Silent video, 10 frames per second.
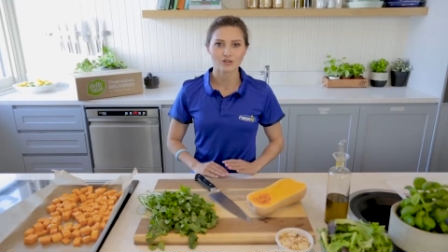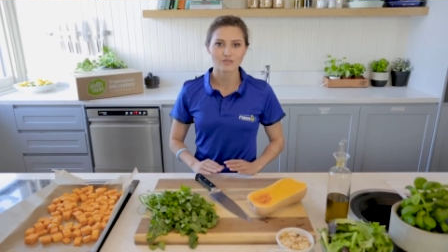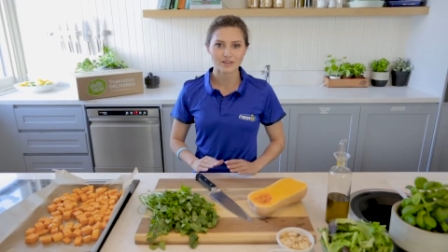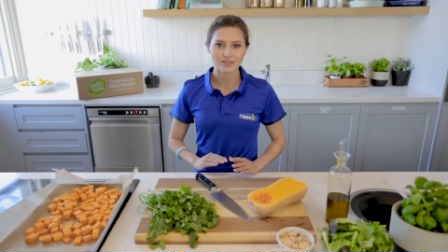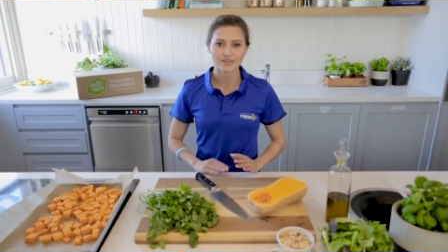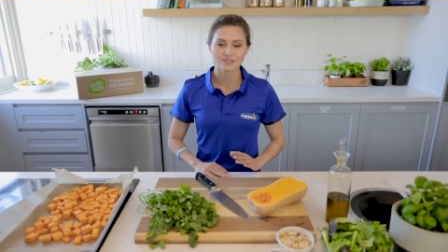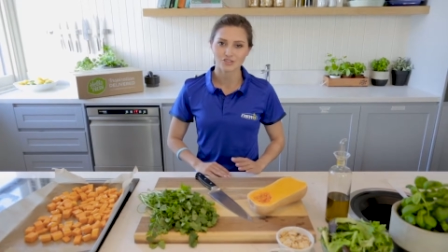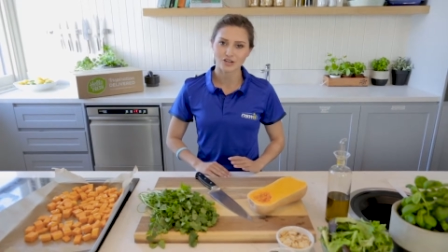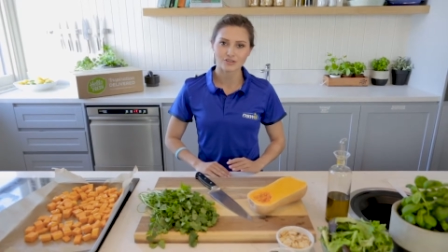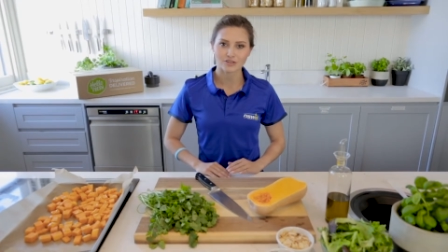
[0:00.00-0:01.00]
a lot of other things
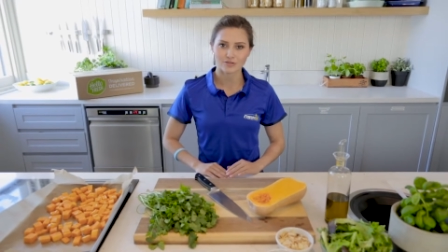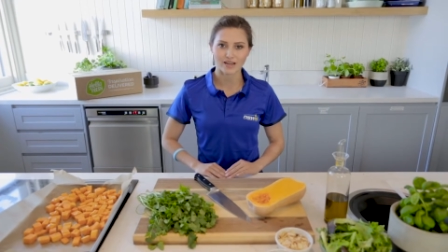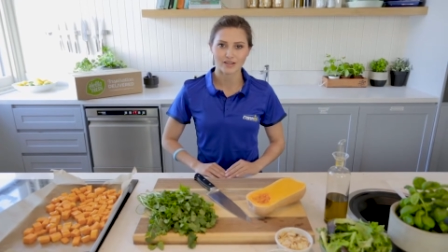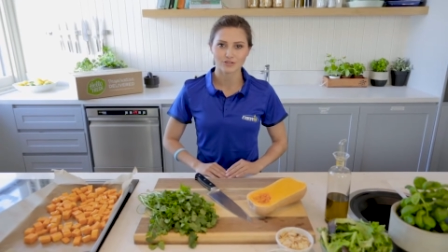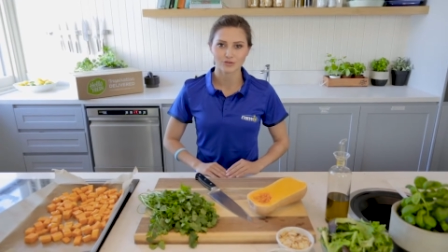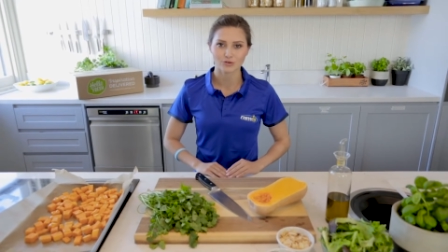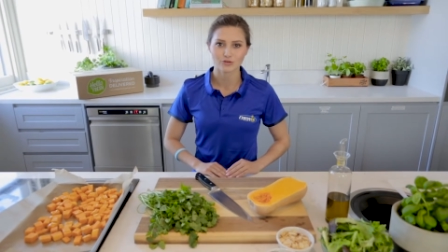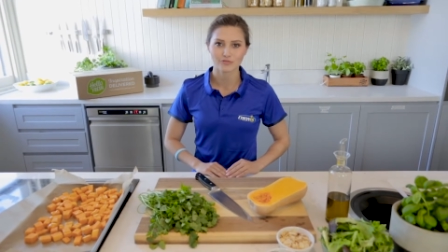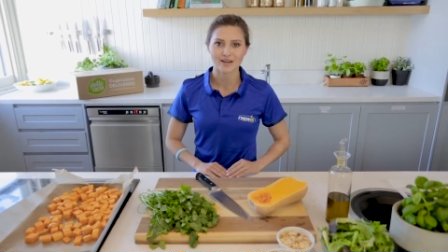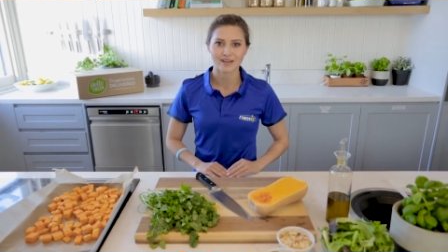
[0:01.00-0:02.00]
to juggle around
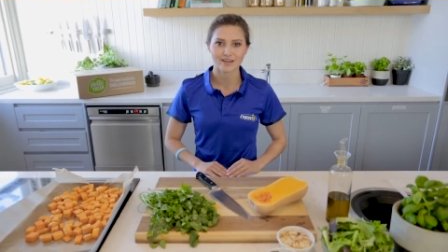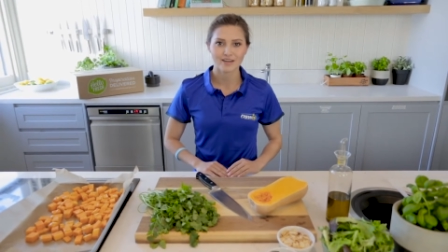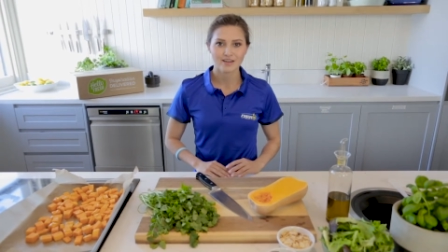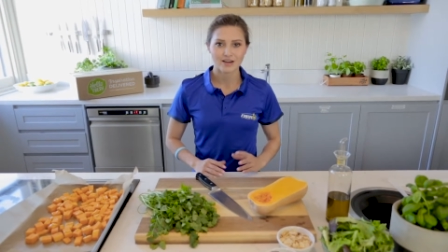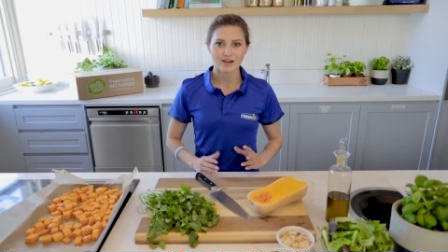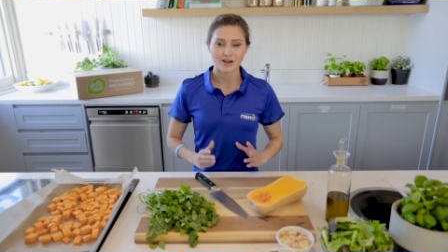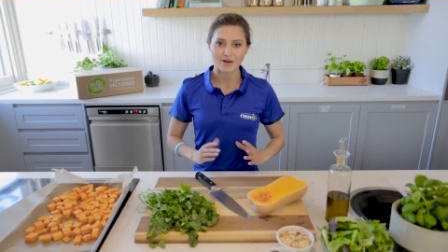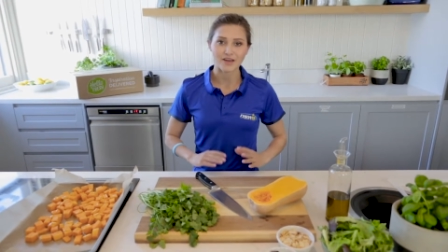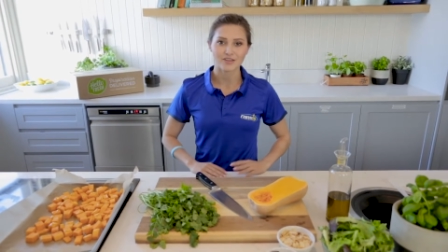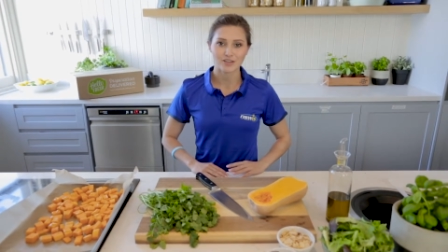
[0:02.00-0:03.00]
all of my
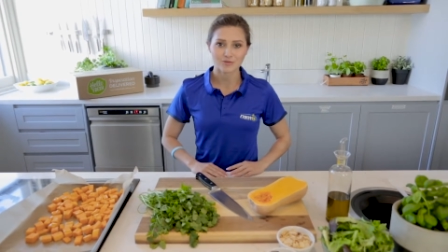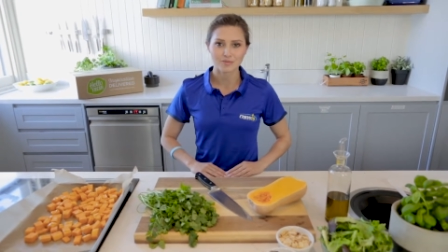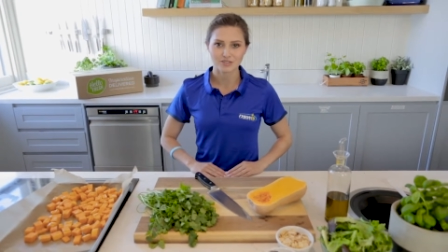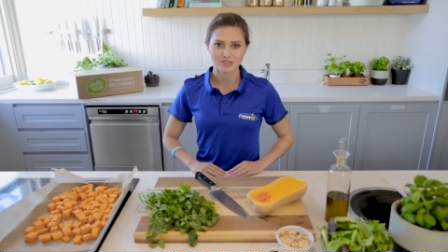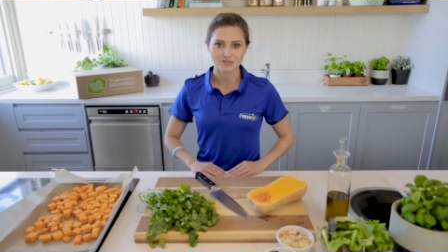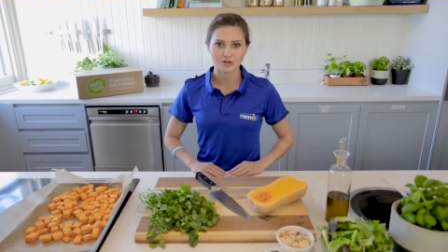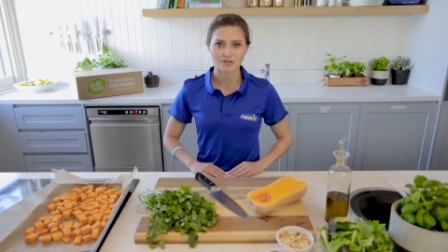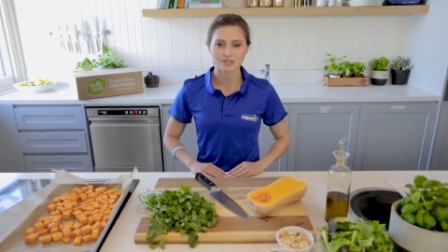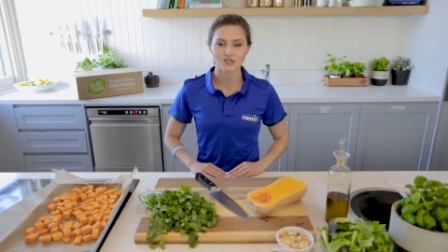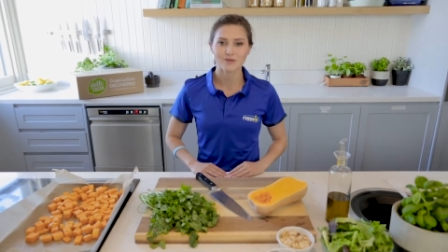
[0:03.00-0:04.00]
um, athlete fitness as
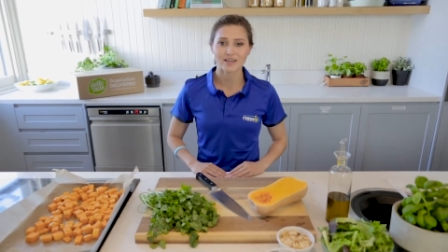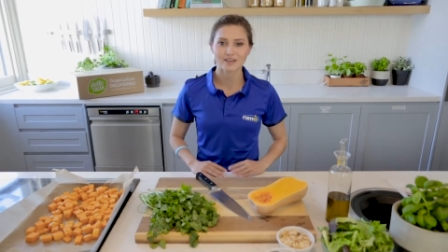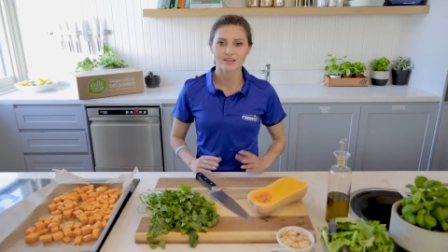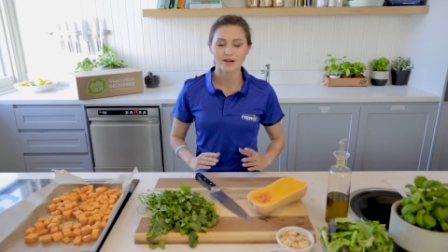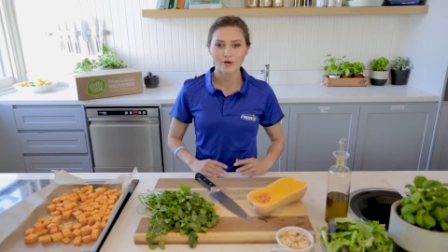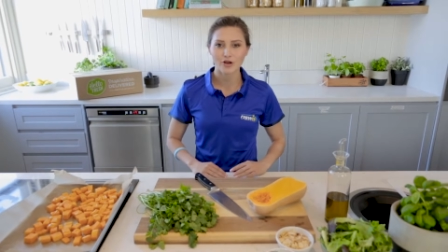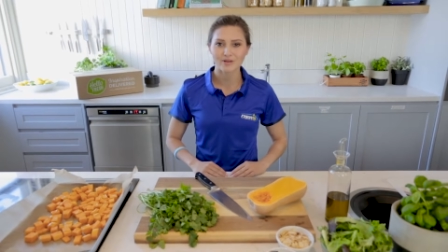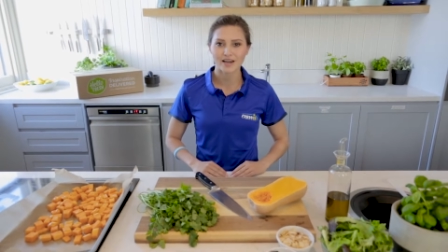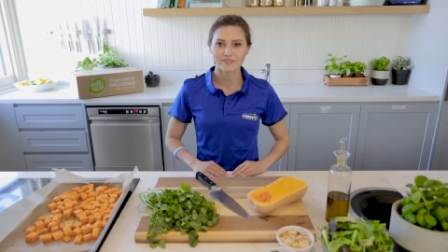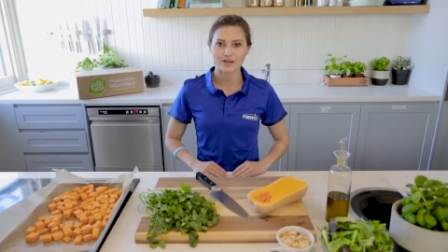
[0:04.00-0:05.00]
well. So being able to come
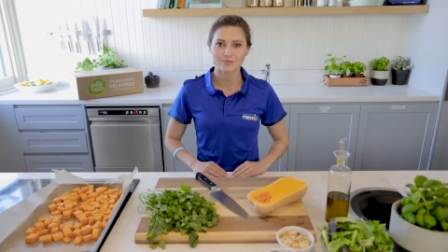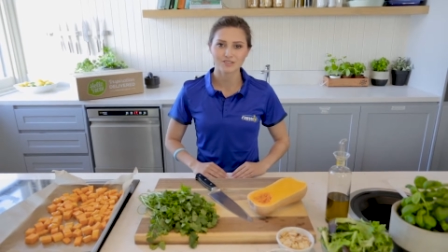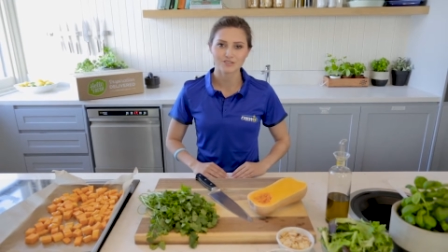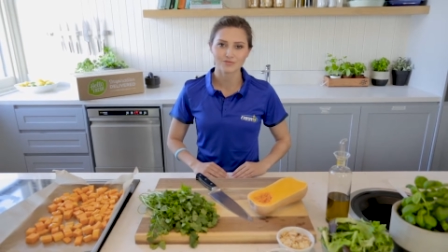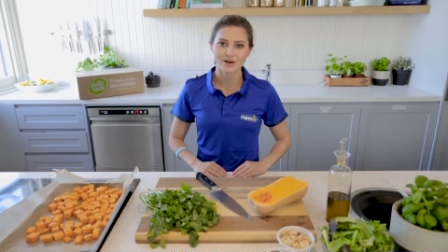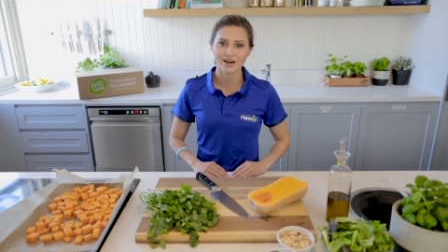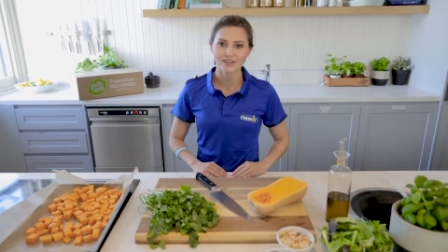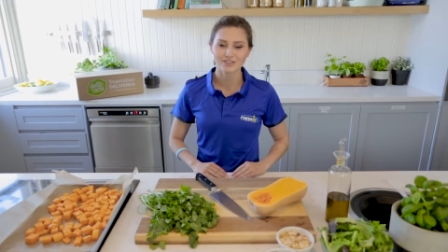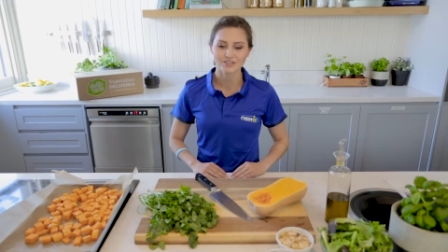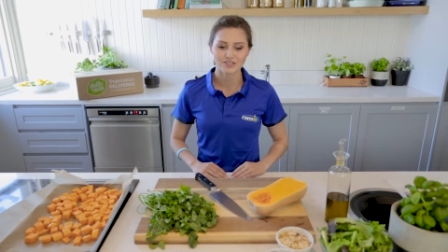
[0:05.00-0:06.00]
home and have that peace of
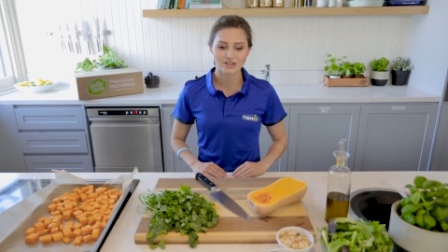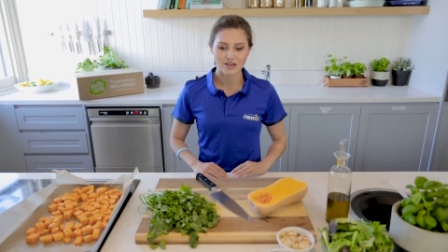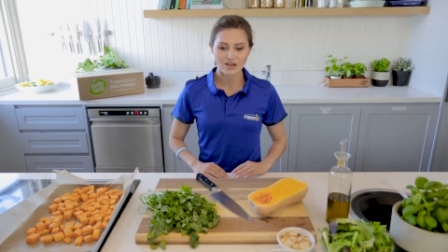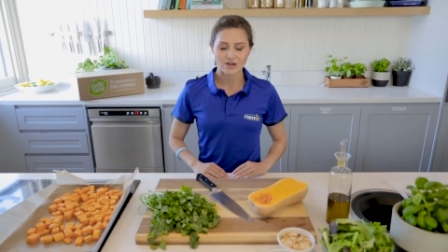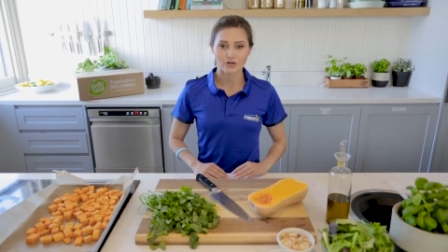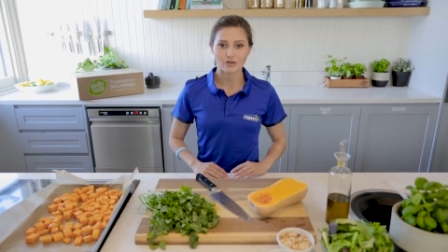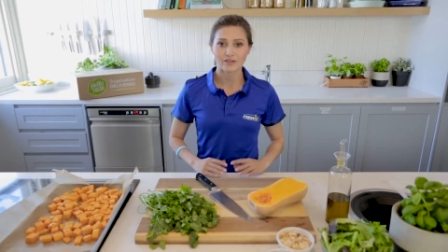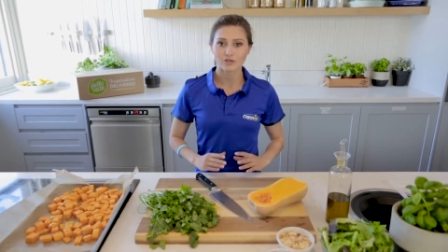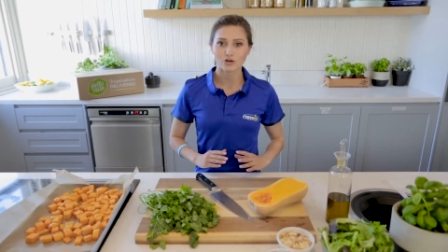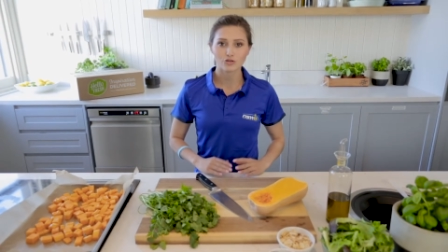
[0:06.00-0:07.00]
mind and know
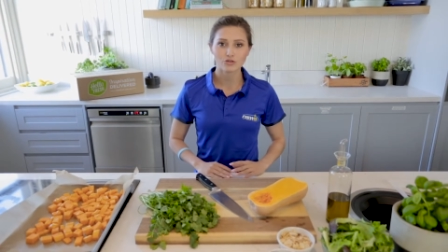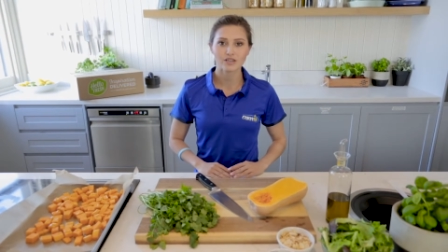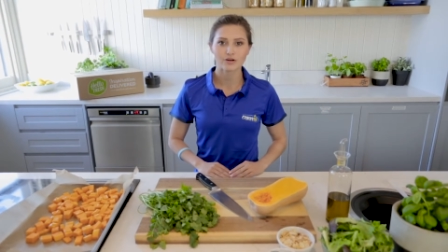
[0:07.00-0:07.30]
that I've got good